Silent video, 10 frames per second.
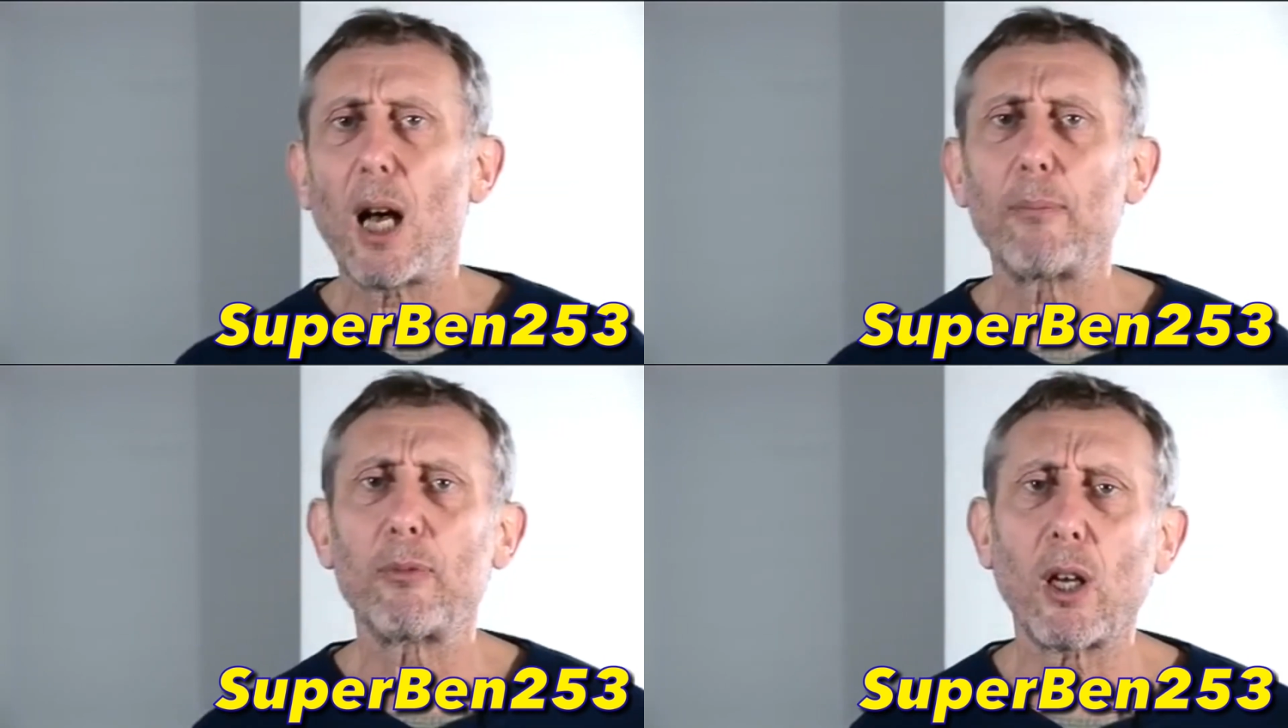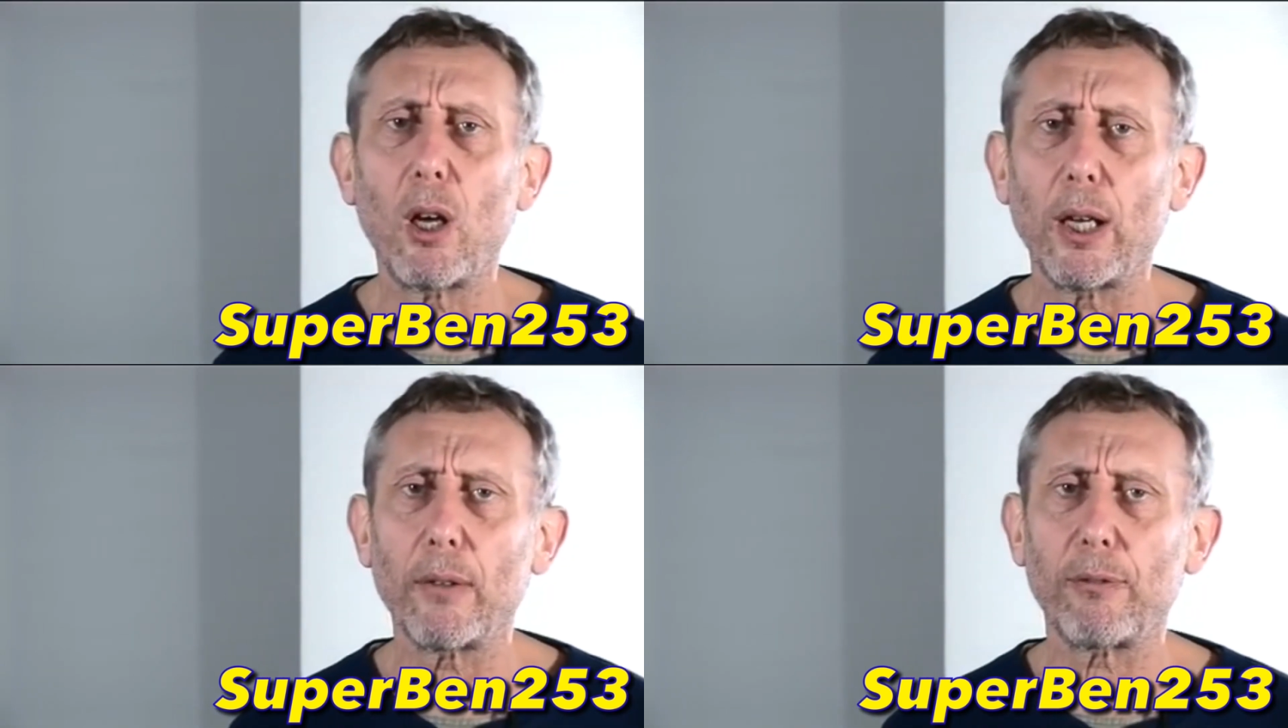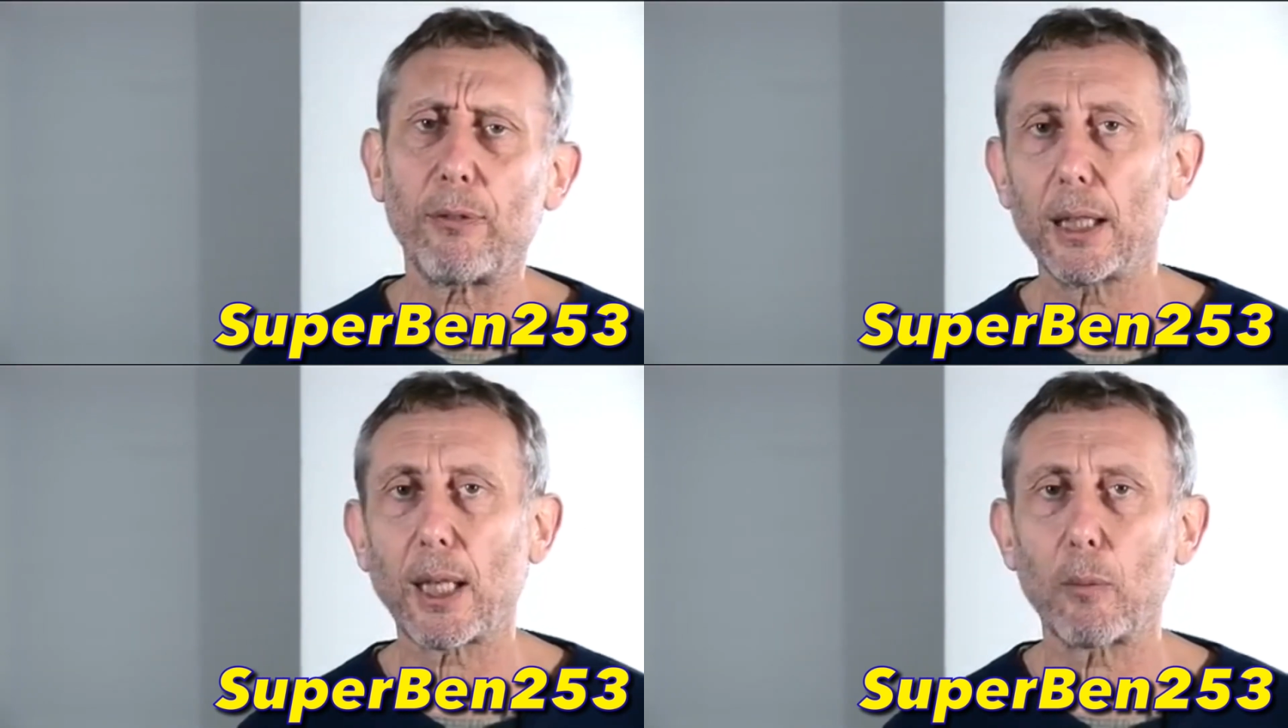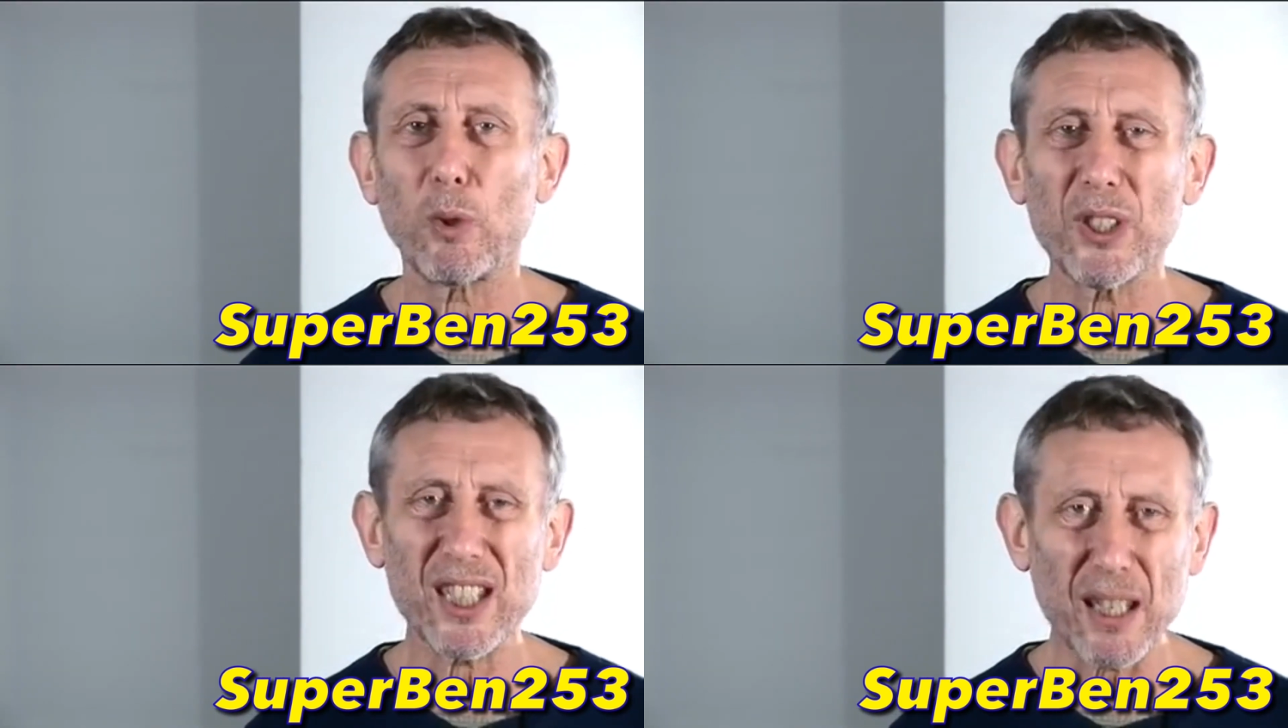I'm dying. I said,
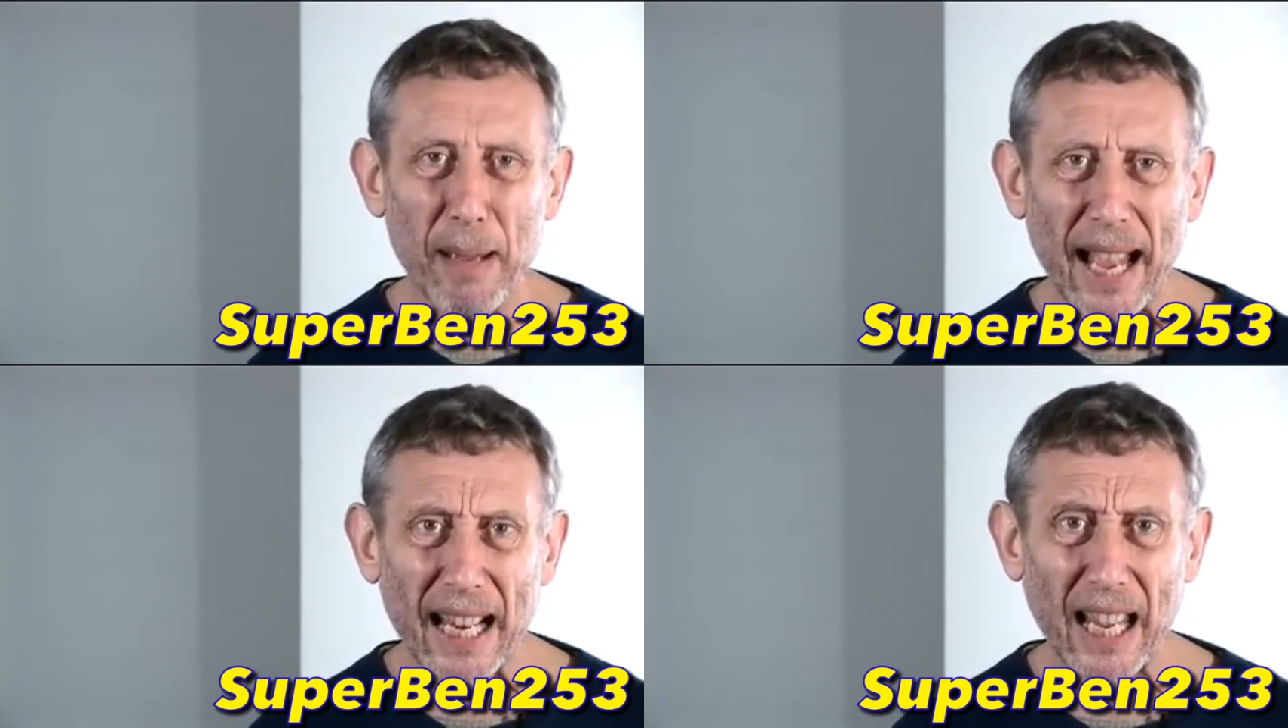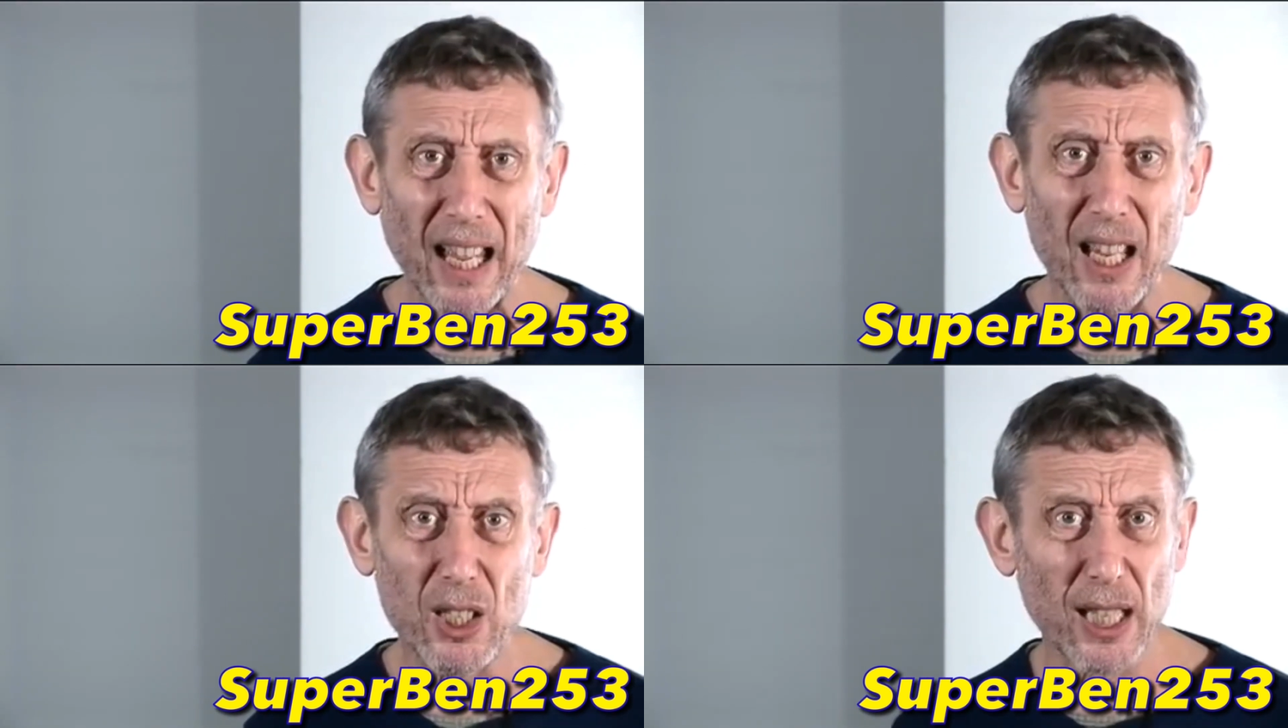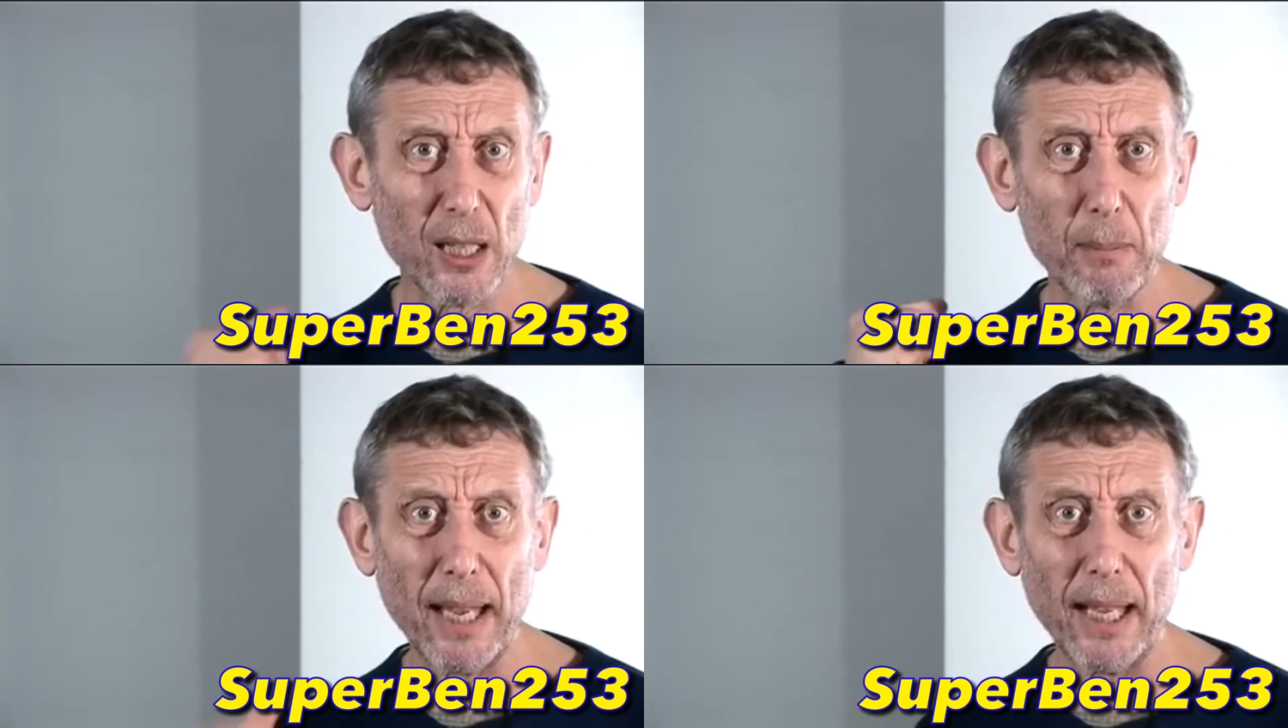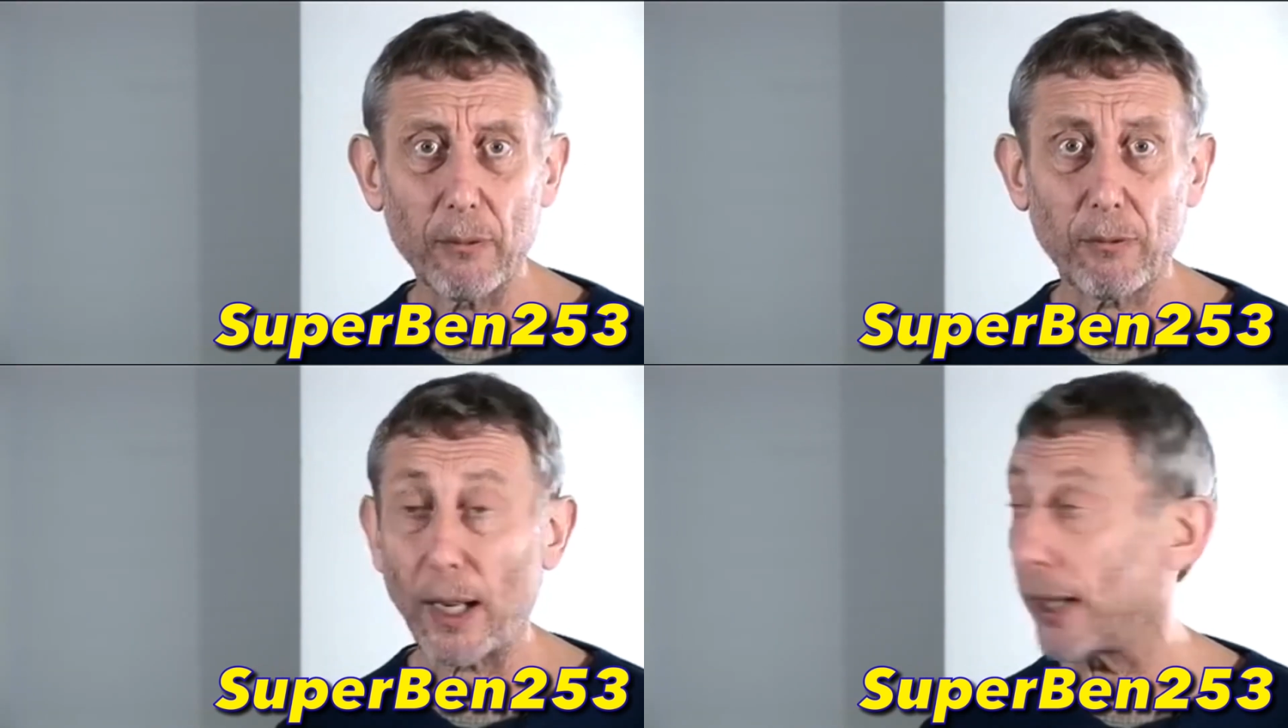what's the matter? Said the man
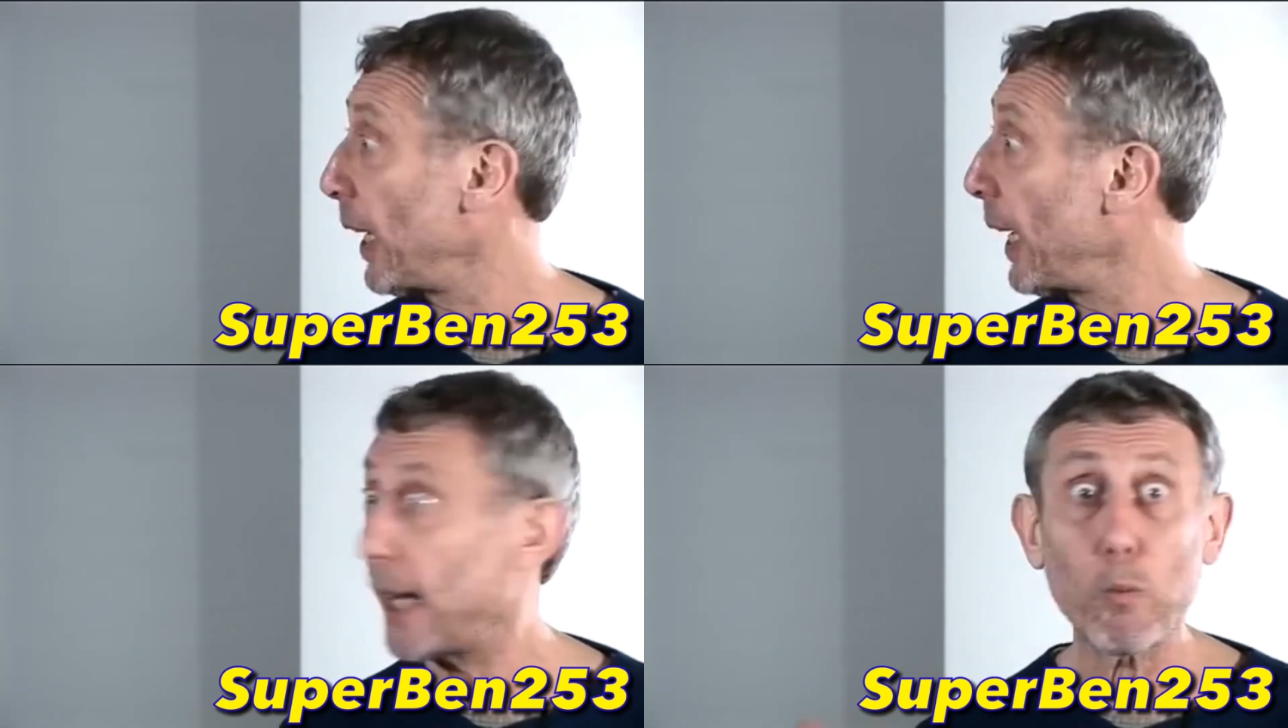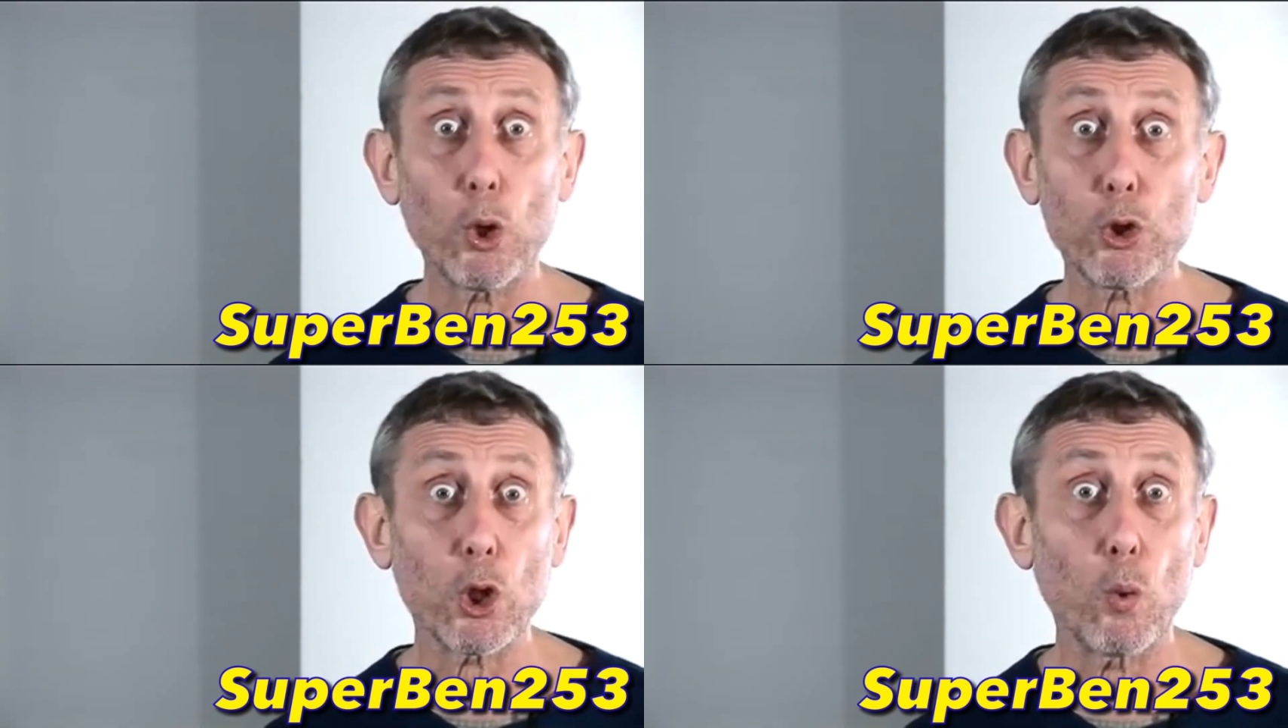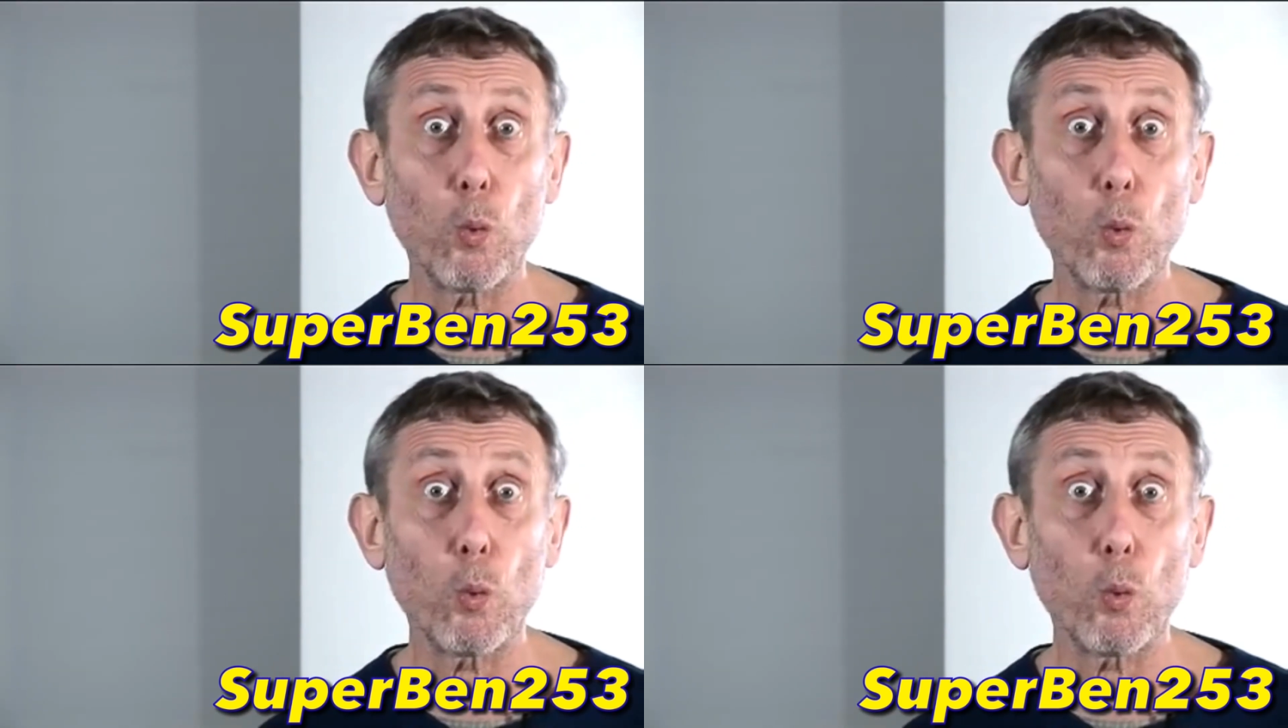in front. He wants a